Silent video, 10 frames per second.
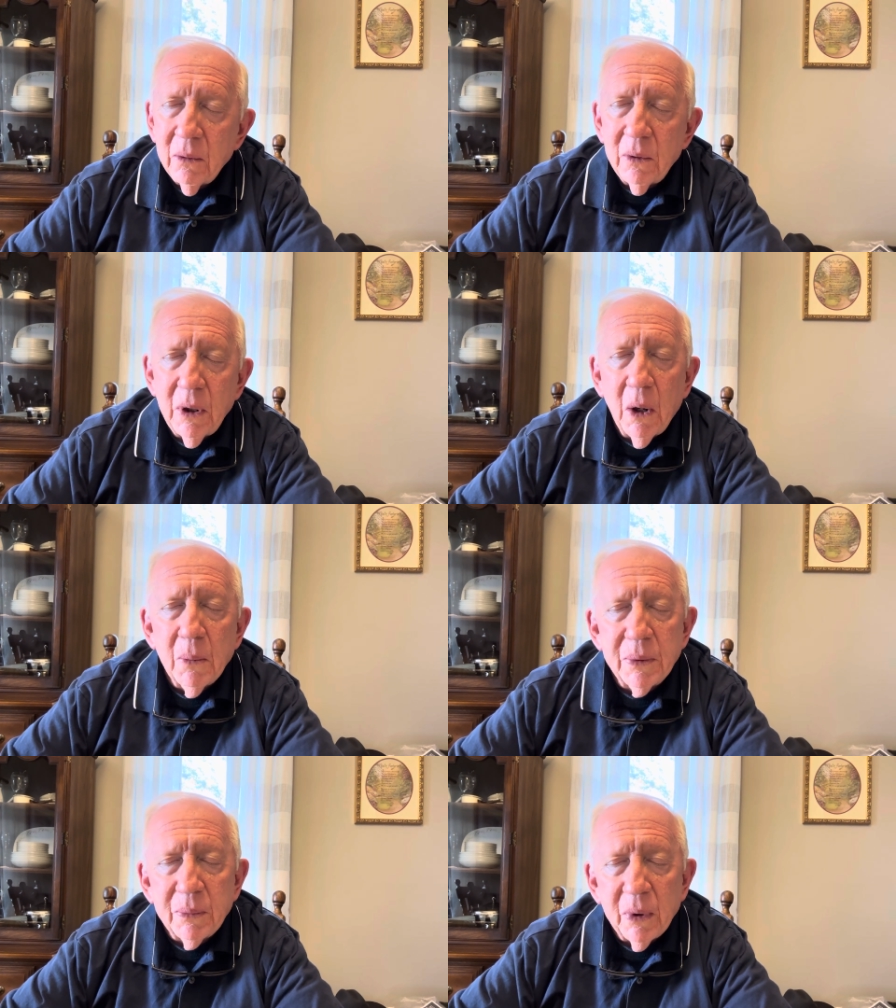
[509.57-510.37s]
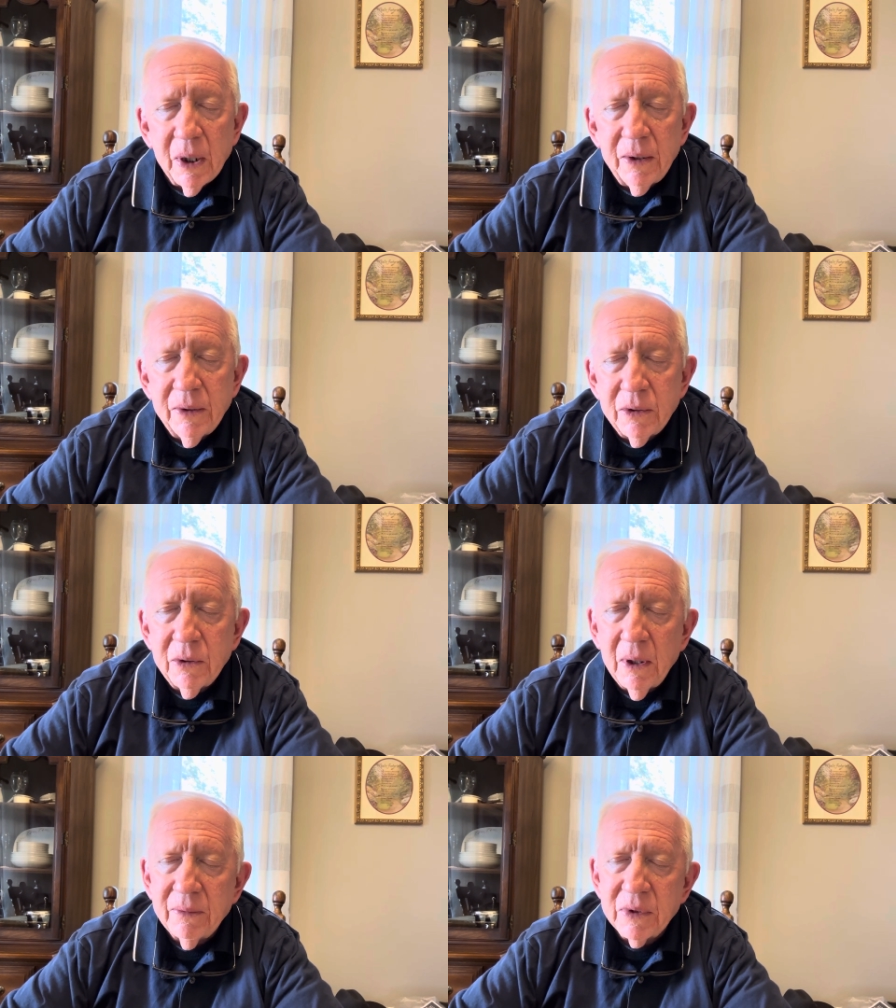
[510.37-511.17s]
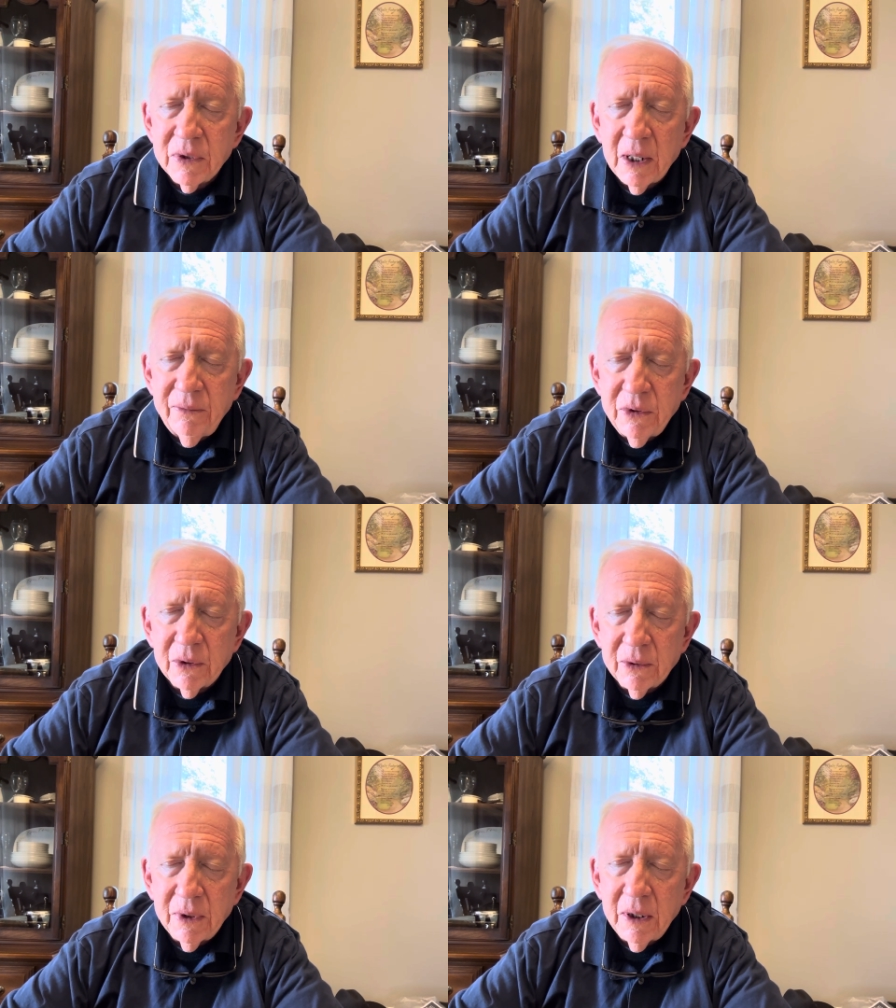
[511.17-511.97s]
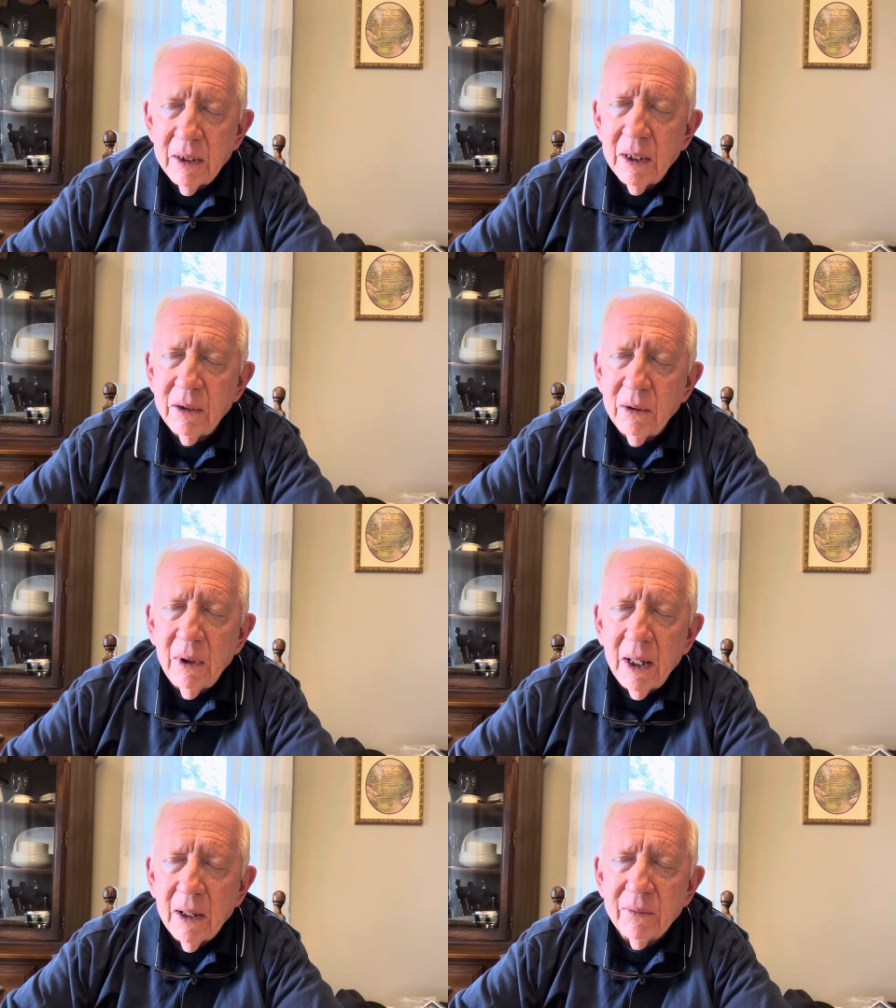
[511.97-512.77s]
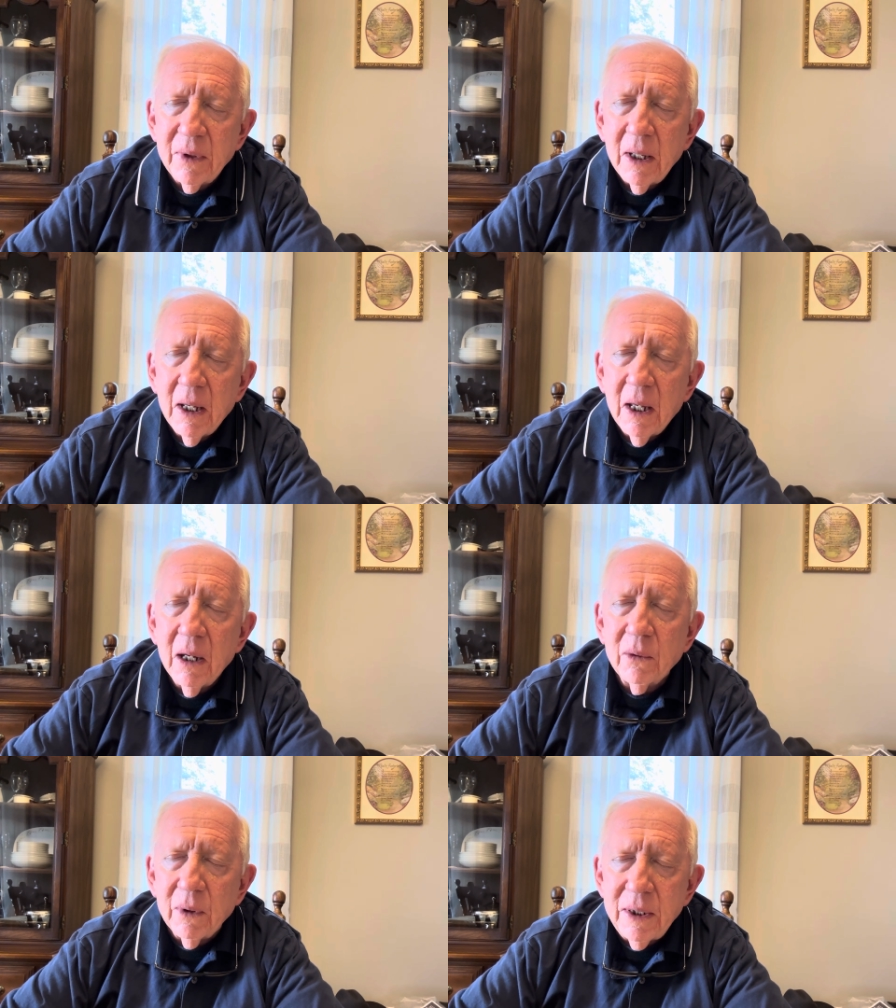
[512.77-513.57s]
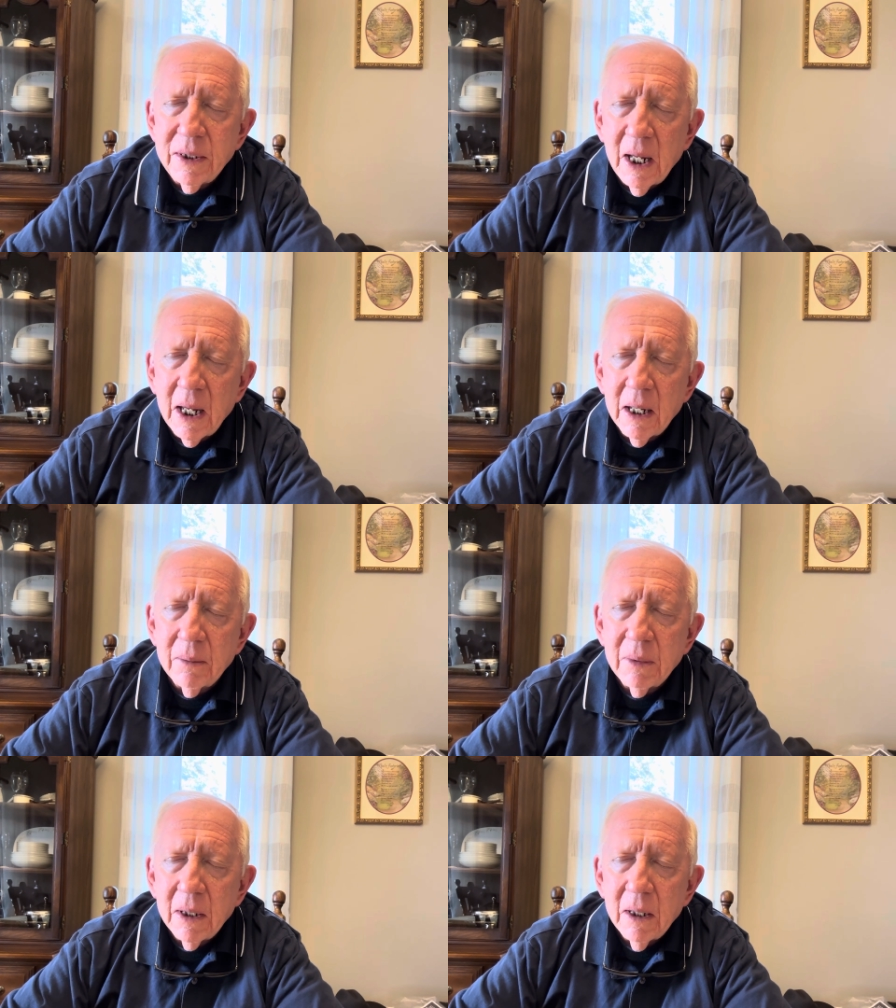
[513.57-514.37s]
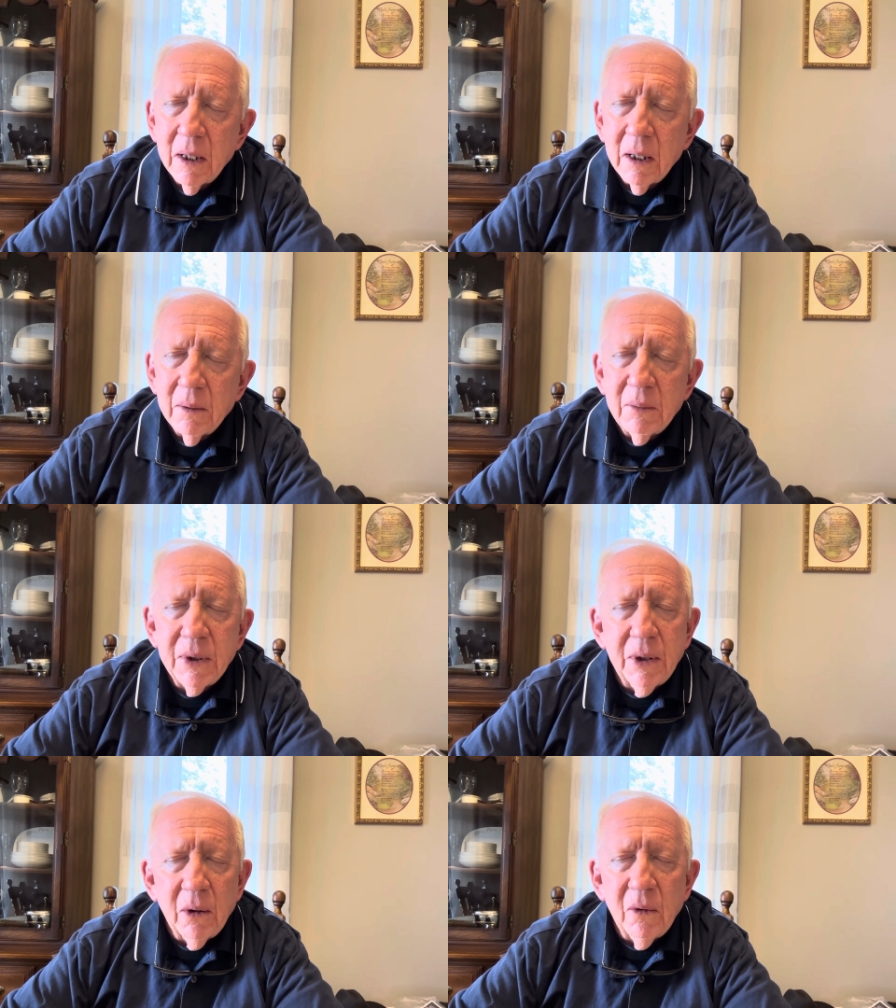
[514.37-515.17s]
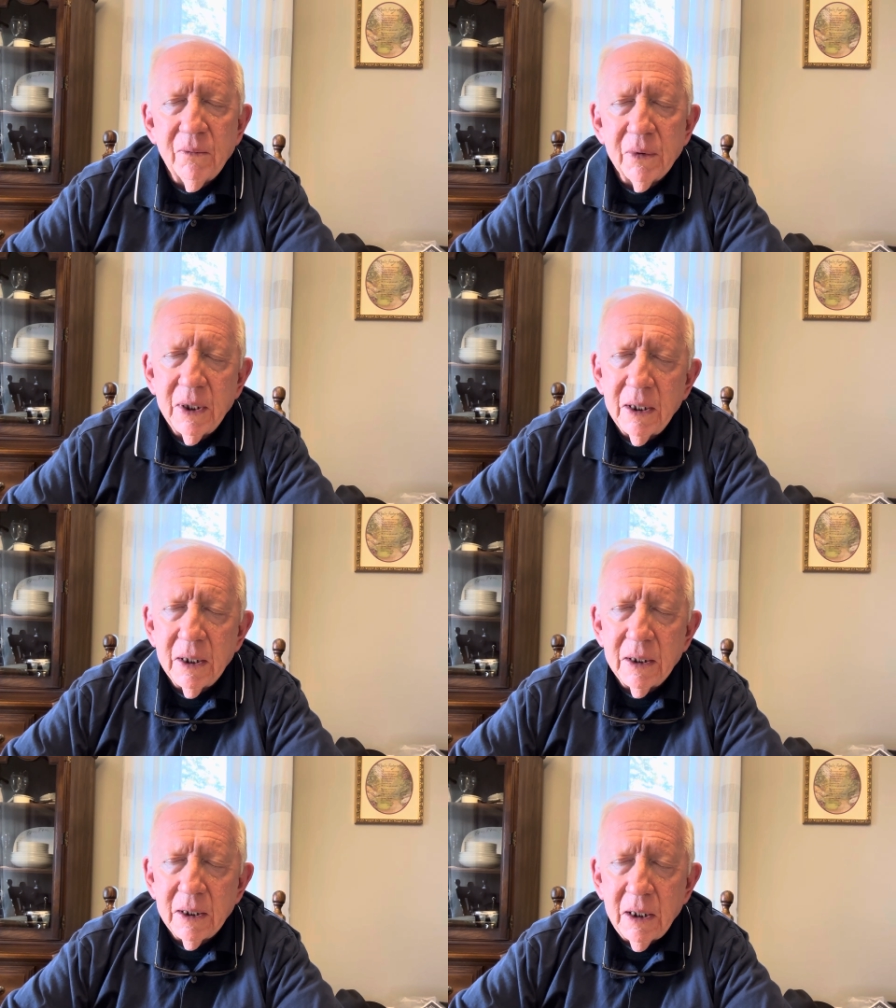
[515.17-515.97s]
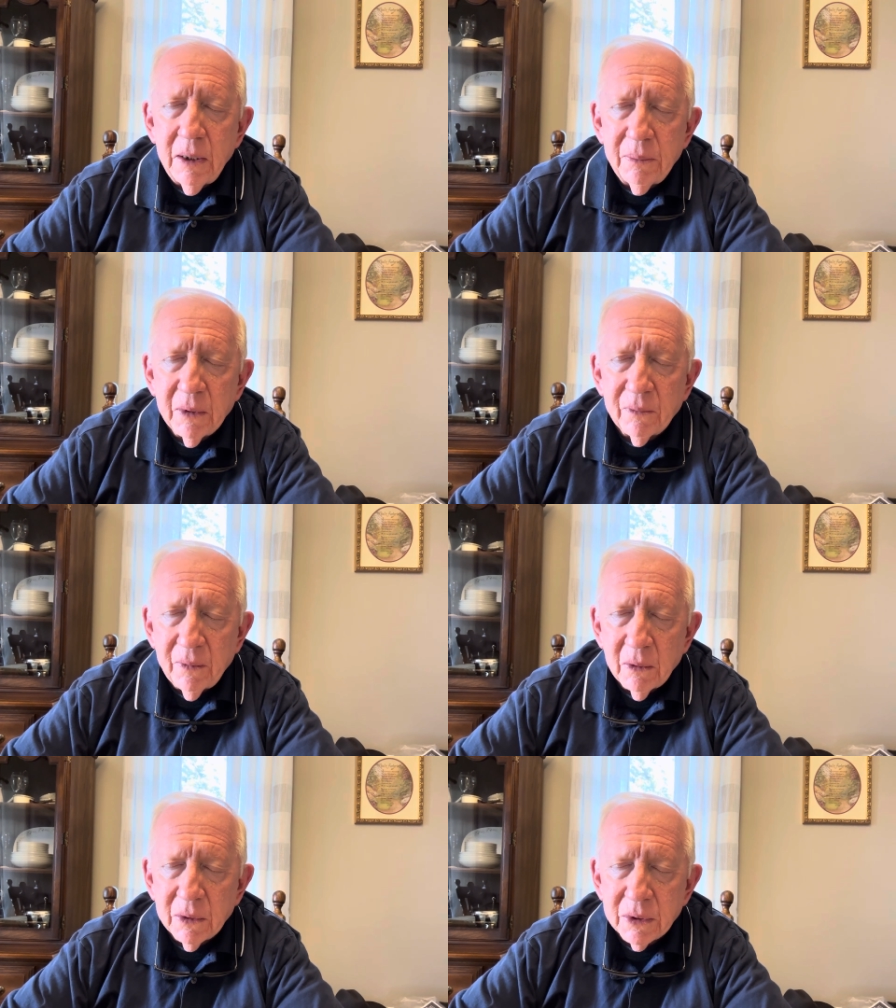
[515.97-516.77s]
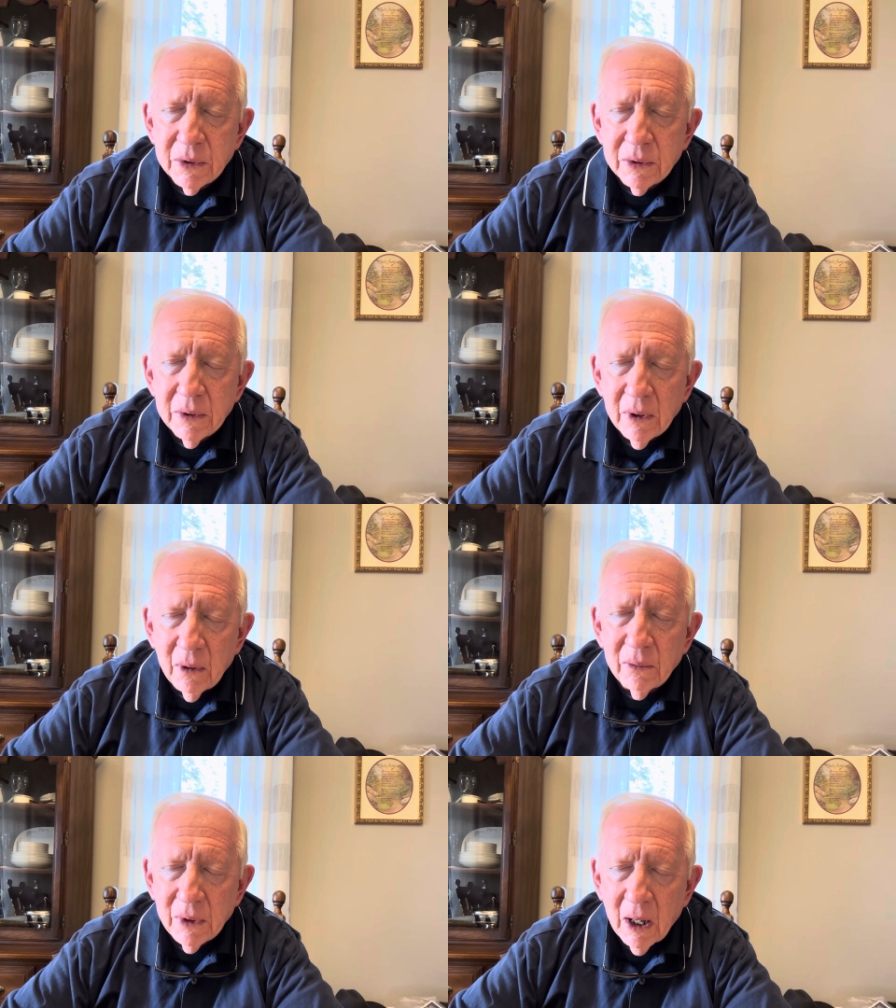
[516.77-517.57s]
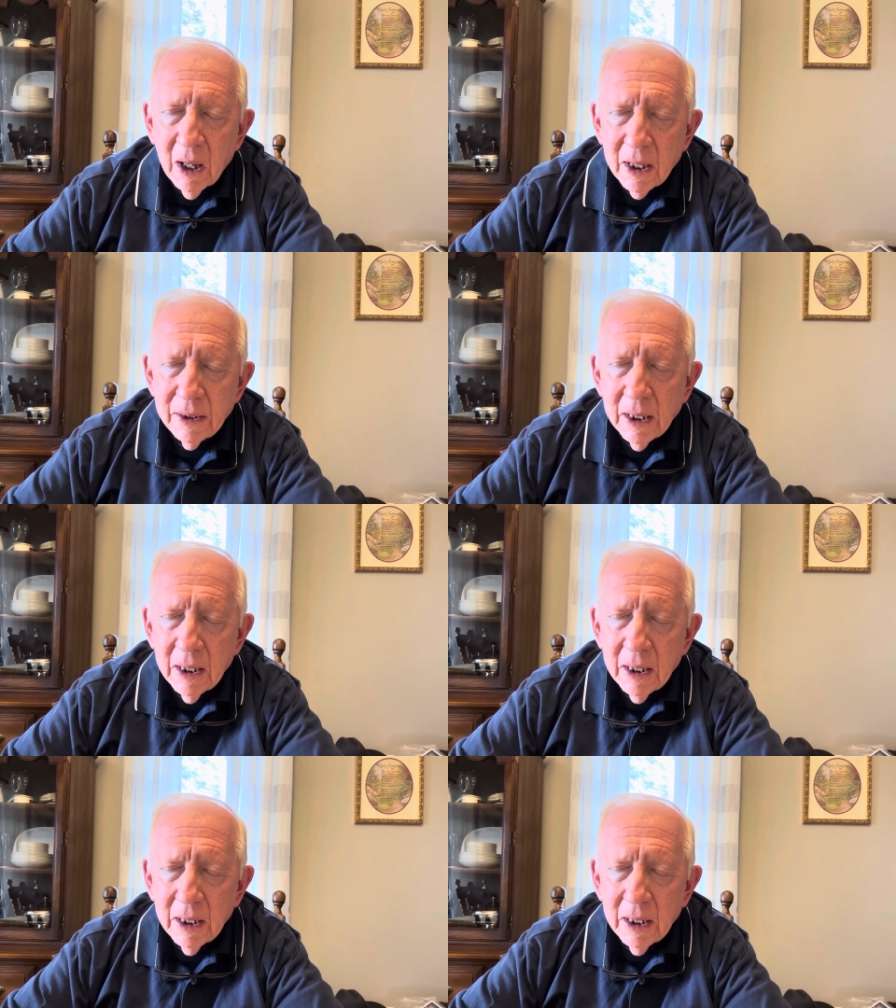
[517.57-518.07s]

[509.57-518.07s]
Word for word: We hope and pray that you have a safe journey and that you have a great time. But don't forget to keep your focus on God.